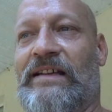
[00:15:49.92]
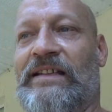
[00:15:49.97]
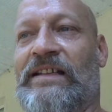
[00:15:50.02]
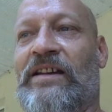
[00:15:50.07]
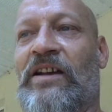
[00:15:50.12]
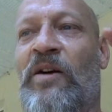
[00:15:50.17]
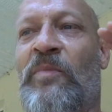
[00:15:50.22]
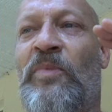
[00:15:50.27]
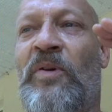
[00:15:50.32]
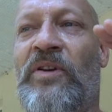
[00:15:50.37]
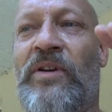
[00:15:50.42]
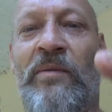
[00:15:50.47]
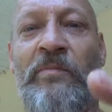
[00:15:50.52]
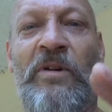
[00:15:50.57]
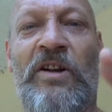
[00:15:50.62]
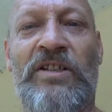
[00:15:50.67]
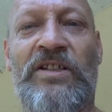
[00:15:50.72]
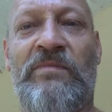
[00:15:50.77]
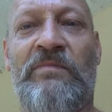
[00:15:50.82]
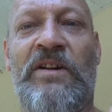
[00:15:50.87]
you go putting a
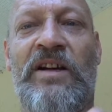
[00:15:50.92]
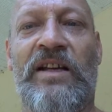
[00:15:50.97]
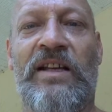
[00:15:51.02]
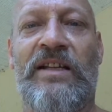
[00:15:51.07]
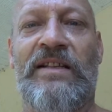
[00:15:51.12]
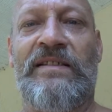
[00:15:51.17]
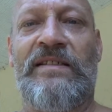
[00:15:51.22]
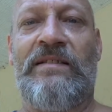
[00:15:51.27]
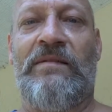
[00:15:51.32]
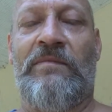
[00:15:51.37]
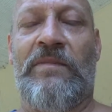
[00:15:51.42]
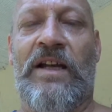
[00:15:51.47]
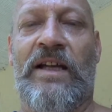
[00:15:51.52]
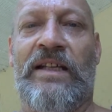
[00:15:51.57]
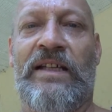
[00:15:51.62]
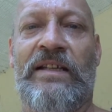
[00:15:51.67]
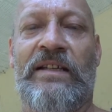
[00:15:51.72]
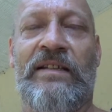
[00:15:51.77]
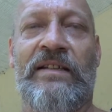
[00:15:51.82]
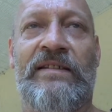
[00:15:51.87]
bunch of money in something
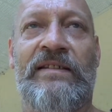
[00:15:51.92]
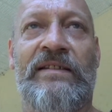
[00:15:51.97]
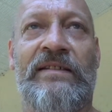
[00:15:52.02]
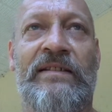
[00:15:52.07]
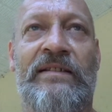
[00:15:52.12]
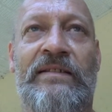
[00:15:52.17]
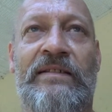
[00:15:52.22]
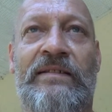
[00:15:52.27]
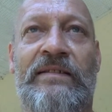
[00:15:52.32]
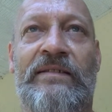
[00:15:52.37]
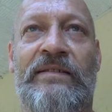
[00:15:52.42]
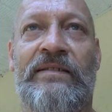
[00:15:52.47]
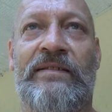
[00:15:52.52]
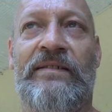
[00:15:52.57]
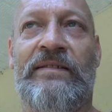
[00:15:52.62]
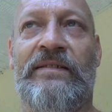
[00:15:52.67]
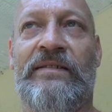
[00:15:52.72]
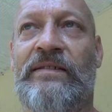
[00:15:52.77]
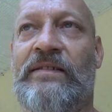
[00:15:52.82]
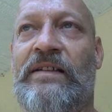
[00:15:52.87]
like this,
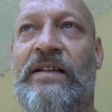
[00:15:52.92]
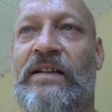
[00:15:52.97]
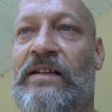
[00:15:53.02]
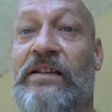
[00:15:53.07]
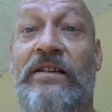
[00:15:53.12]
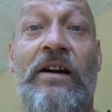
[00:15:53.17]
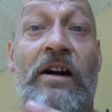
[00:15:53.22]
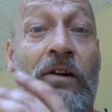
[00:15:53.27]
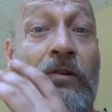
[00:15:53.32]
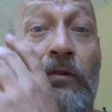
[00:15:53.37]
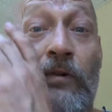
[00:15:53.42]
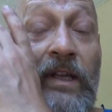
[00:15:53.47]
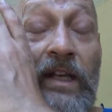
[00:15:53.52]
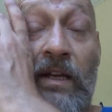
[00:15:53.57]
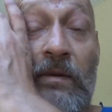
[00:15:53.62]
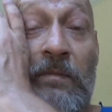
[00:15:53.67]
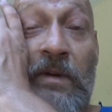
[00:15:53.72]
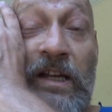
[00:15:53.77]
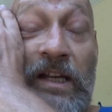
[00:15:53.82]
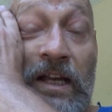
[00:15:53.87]
you're not going to get
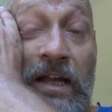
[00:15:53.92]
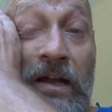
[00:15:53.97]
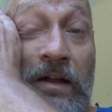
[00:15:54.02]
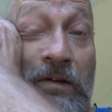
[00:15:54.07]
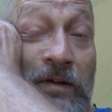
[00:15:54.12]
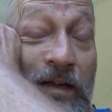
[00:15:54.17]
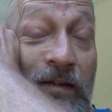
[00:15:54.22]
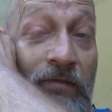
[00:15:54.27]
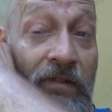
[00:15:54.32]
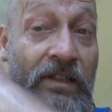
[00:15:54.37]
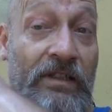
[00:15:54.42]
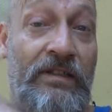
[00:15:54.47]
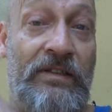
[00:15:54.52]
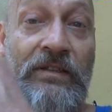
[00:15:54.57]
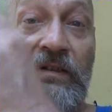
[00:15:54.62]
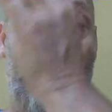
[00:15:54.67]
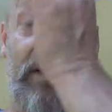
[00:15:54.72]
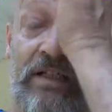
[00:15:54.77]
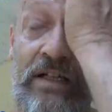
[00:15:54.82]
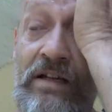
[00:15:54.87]
no money out of it.
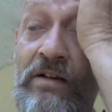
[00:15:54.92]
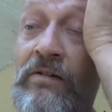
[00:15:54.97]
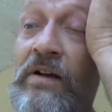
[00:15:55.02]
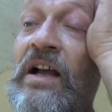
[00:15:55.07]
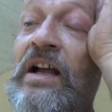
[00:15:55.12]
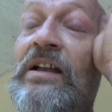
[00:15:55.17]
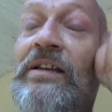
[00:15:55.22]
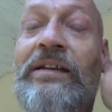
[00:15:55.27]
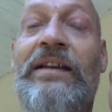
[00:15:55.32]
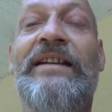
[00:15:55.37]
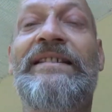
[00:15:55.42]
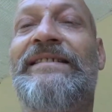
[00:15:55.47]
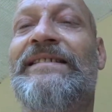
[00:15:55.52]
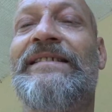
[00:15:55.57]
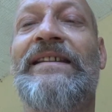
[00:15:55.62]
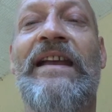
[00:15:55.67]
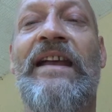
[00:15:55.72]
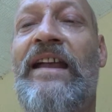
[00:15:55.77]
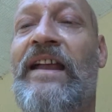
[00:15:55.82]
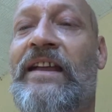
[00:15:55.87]
You know, let's
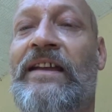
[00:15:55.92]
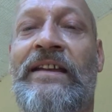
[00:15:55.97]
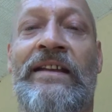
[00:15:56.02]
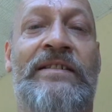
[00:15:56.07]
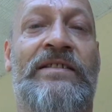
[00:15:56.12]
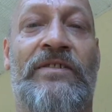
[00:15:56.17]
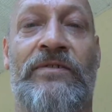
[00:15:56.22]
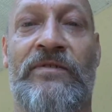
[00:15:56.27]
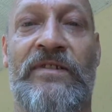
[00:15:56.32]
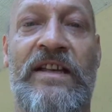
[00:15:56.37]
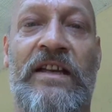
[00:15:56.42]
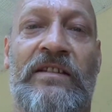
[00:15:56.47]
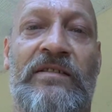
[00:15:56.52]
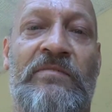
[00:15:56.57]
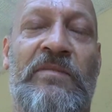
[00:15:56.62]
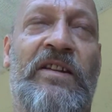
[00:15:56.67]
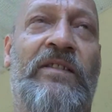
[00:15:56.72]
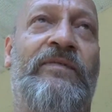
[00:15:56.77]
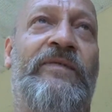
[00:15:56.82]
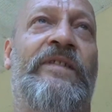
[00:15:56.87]
say it turns out
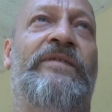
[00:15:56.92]
to be a